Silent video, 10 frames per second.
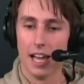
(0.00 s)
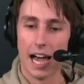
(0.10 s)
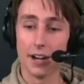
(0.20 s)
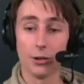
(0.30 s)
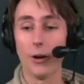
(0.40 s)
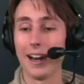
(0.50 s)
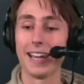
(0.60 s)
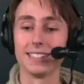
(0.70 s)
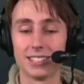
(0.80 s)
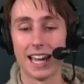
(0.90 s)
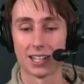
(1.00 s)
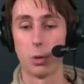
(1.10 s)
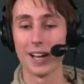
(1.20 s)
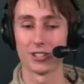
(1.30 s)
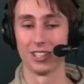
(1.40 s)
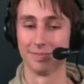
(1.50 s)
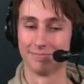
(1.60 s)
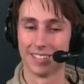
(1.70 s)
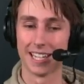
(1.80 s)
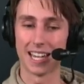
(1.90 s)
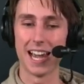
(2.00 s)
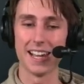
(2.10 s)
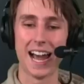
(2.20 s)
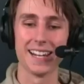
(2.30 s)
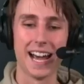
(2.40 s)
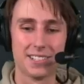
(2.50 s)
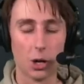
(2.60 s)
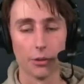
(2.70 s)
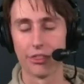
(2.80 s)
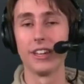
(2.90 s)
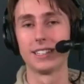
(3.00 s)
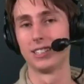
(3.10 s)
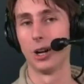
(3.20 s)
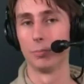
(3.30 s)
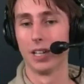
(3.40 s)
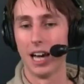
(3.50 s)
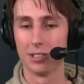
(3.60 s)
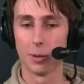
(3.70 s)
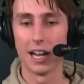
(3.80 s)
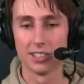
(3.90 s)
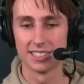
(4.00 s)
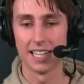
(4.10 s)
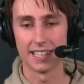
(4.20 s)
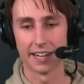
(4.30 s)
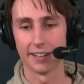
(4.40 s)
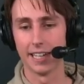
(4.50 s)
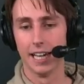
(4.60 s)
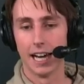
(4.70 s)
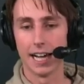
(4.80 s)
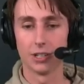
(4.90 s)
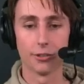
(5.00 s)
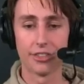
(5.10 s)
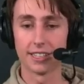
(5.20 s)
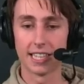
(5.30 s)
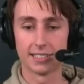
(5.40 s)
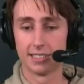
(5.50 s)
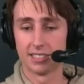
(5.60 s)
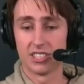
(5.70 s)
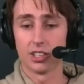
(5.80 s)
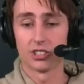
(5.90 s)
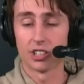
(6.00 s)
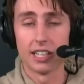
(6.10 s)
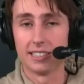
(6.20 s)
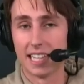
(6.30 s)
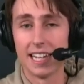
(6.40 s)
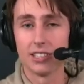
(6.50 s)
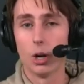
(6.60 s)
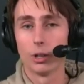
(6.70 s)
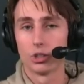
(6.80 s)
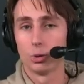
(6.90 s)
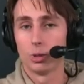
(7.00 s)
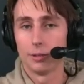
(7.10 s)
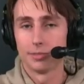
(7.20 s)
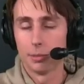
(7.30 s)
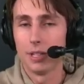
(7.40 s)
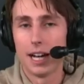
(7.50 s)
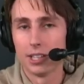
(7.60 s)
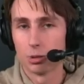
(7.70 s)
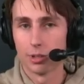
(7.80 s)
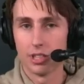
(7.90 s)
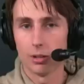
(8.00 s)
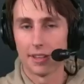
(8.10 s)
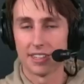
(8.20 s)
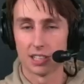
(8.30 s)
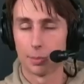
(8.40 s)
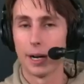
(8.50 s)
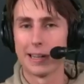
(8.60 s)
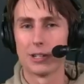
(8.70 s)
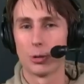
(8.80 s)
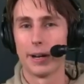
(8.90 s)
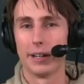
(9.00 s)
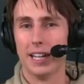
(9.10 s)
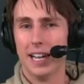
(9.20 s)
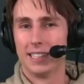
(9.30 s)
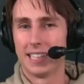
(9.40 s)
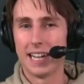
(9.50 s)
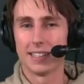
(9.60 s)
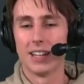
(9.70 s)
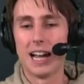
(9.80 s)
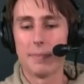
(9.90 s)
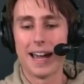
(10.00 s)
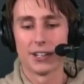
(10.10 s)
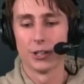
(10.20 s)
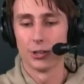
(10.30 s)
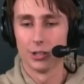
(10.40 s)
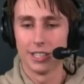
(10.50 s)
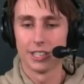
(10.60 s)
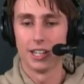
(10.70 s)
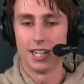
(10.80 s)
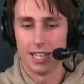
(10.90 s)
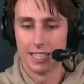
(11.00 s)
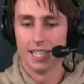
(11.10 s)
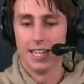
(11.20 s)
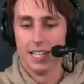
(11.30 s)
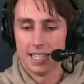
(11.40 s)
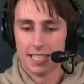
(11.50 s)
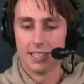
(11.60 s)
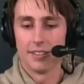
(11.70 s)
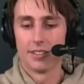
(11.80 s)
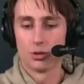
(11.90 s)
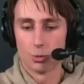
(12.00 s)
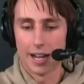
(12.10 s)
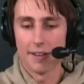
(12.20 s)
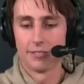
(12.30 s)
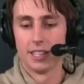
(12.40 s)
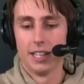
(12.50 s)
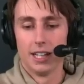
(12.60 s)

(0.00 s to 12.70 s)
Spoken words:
don't know how to answer that question. Like, I don't think so, is what I'll say, Gary. I don't think that the Steelers are going to take Noah Sewell, to be honest with you. I think they're probably going to try to take linebacker earlier on in the draft.